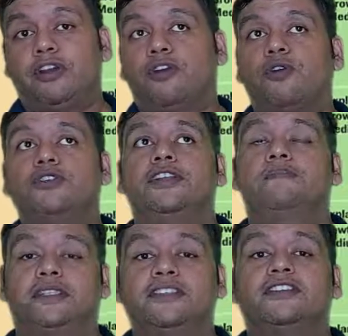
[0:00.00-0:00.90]
grows in
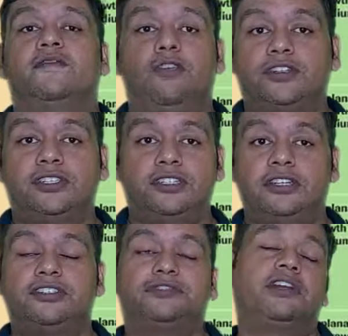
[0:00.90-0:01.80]
presence of
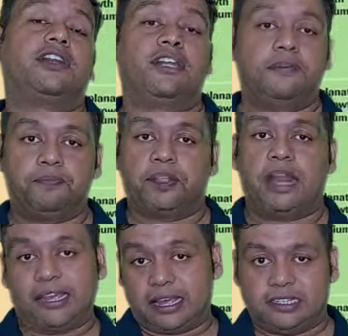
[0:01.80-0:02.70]
oxygen strictly,
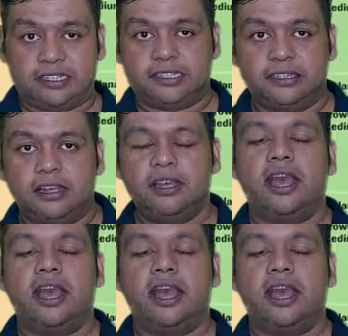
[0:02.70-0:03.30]
like us,